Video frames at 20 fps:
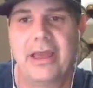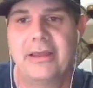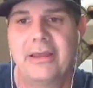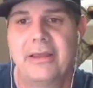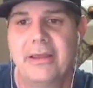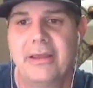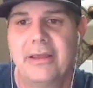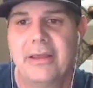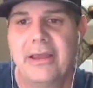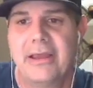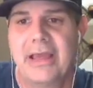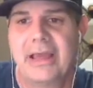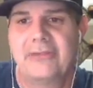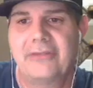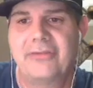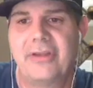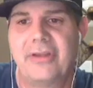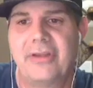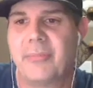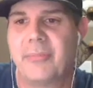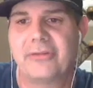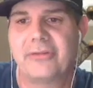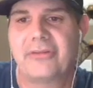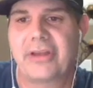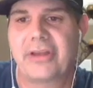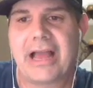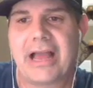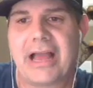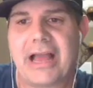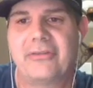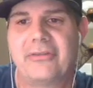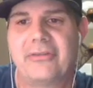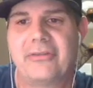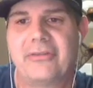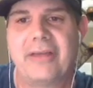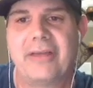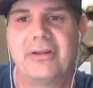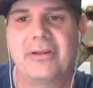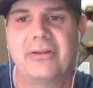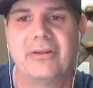Okay? I see a bunch of
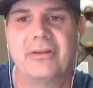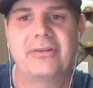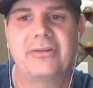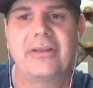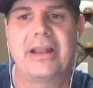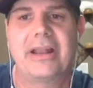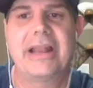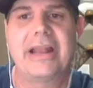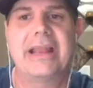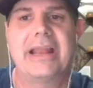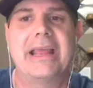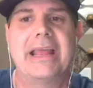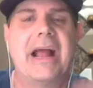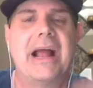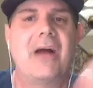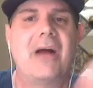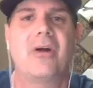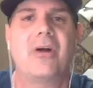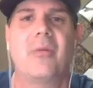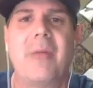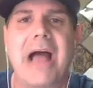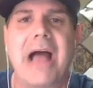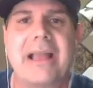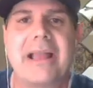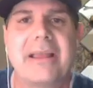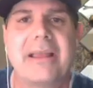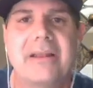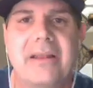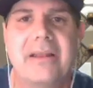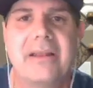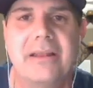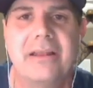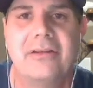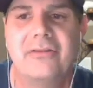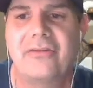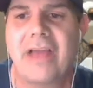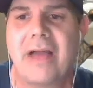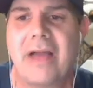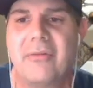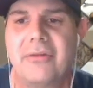comments. I haven't looked at any, and I'll go back and
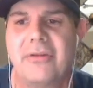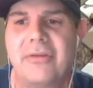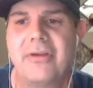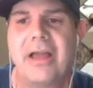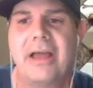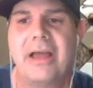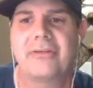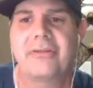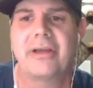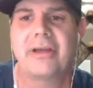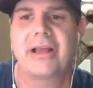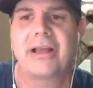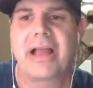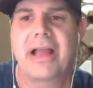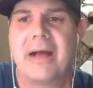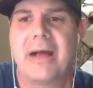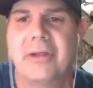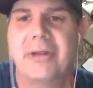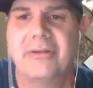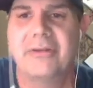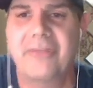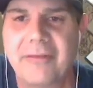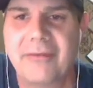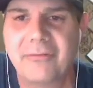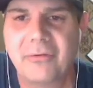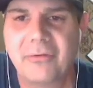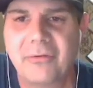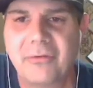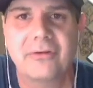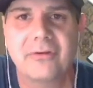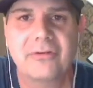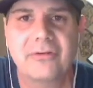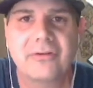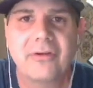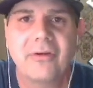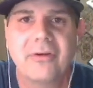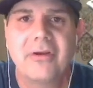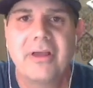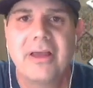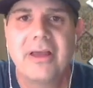chat with you guys on comments
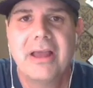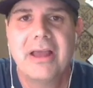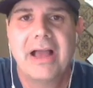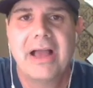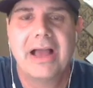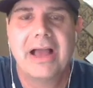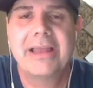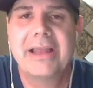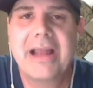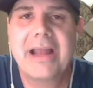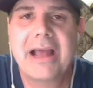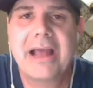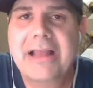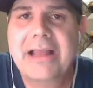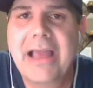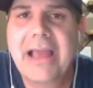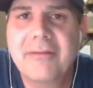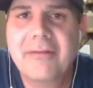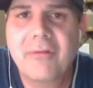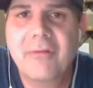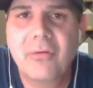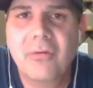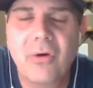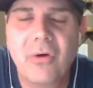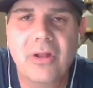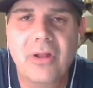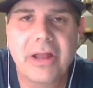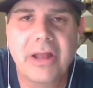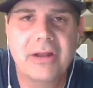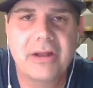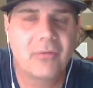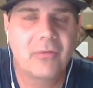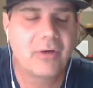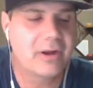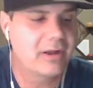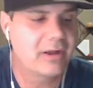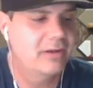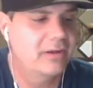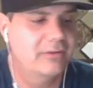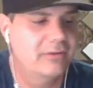afterwards. So I get on kind of a roll. I
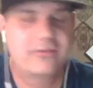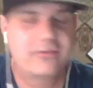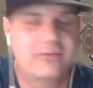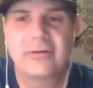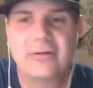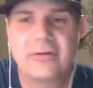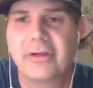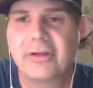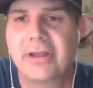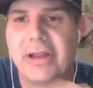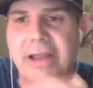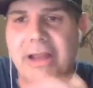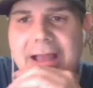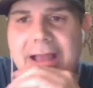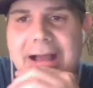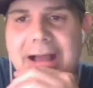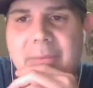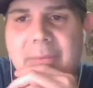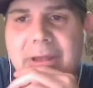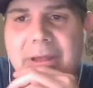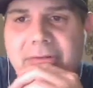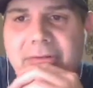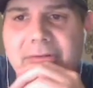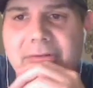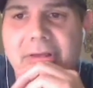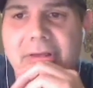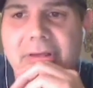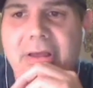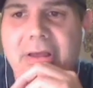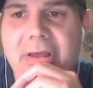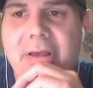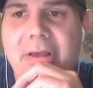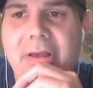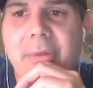don't want to start looking at comments.